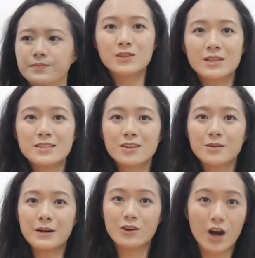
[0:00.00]
So let's talk
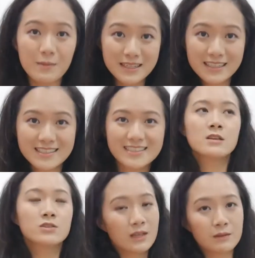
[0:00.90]
about
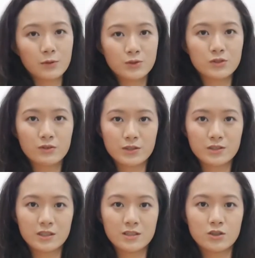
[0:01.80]
accommodation. So like most
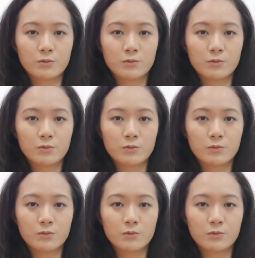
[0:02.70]
universities,